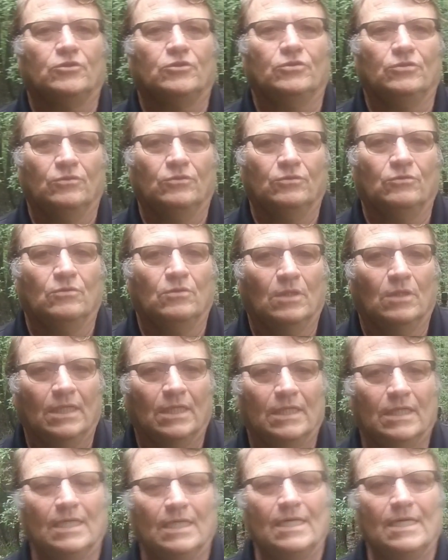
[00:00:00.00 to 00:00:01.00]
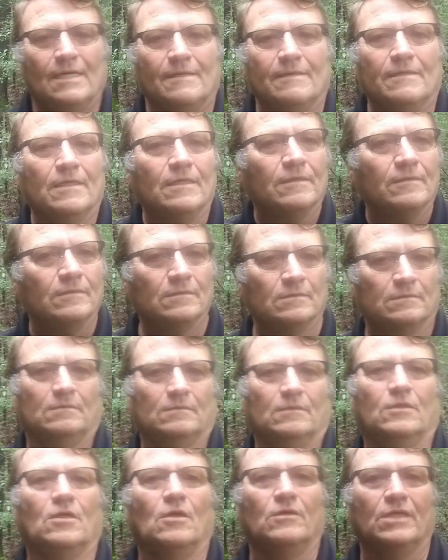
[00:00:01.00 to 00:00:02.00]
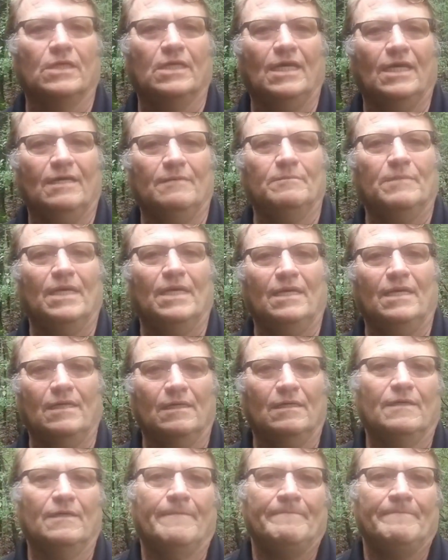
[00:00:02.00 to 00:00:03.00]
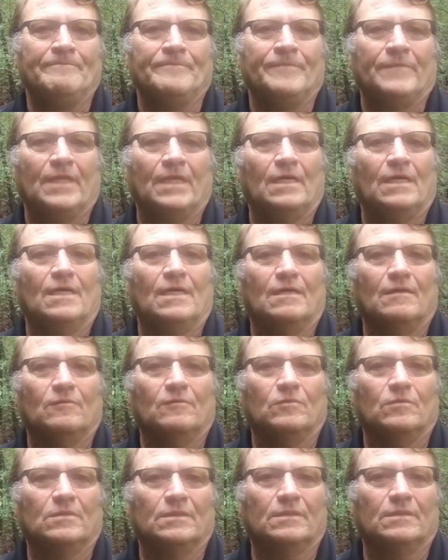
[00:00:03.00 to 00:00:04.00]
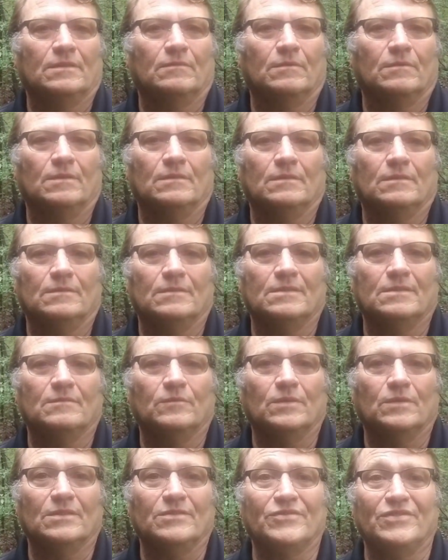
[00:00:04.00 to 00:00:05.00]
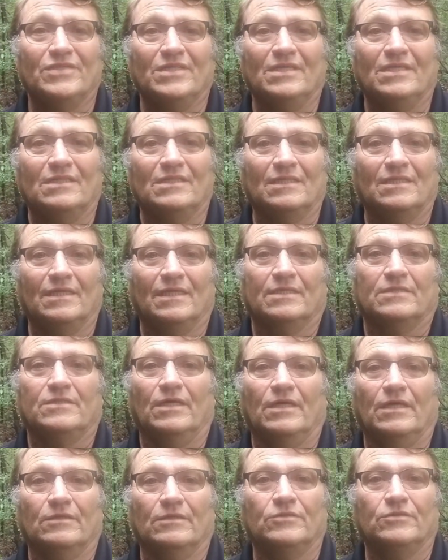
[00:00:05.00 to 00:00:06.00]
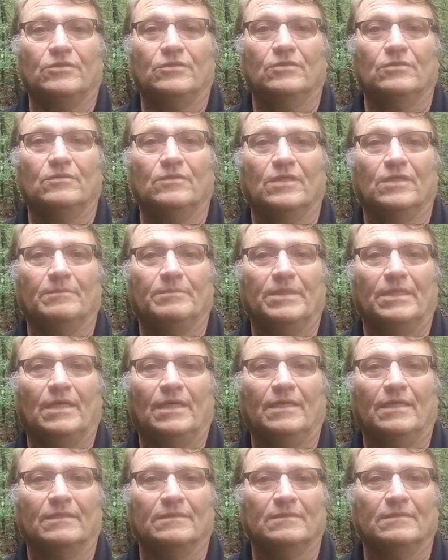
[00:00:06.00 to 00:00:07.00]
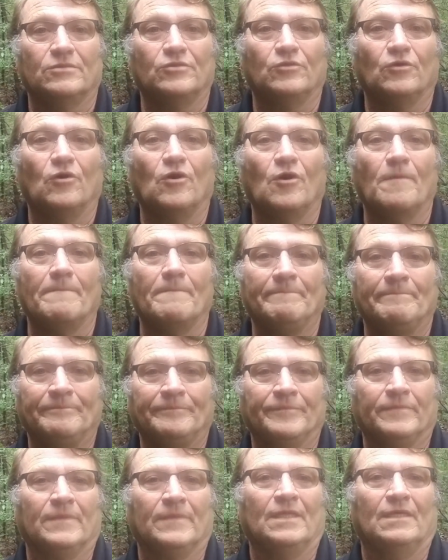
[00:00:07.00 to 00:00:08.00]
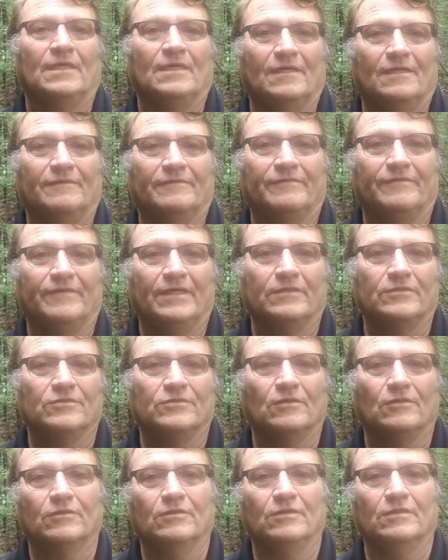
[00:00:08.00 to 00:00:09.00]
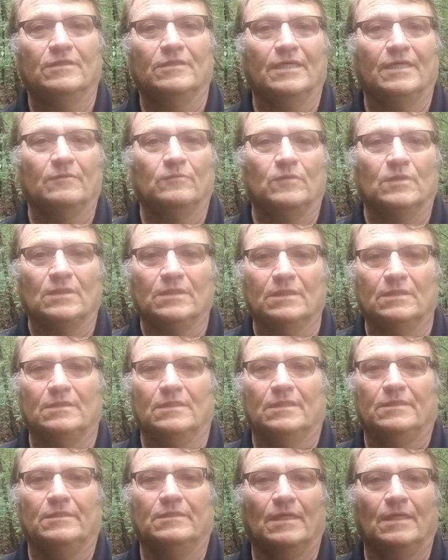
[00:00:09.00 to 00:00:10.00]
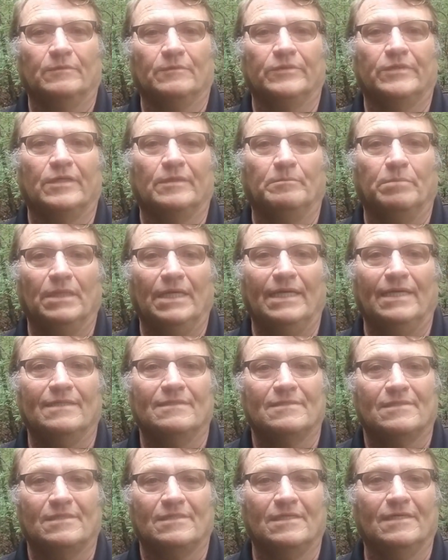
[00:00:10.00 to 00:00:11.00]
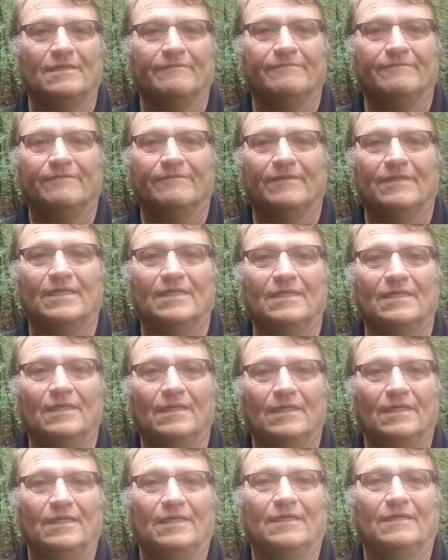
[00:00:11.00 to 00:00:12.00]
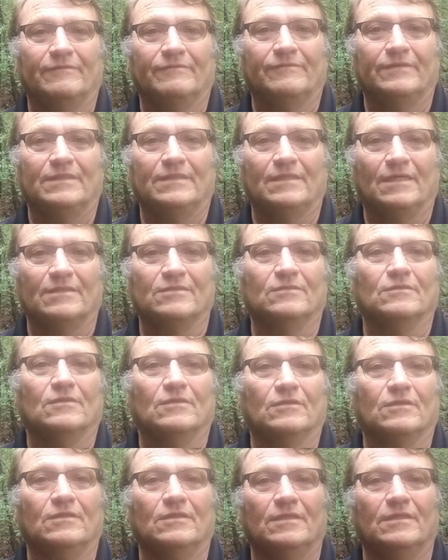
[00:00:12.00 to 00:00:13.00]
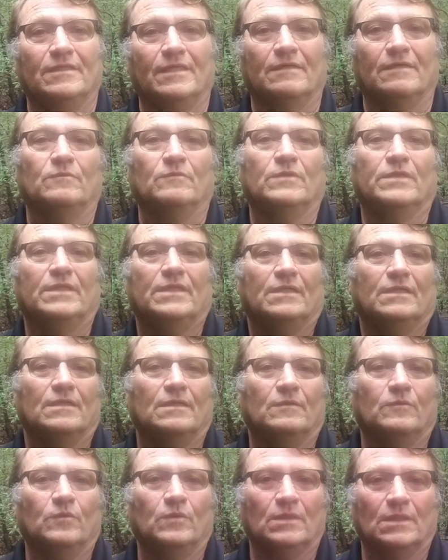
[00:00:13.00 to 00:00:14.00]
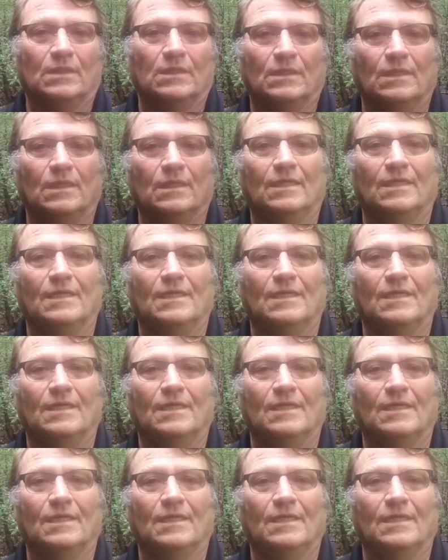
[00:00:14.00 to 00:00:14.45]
to go to Cape May. We'll see in the next day or two. Keep an eye on the storm. If things look good, then we'll continue on with our plans. If it doesn't look good, then we will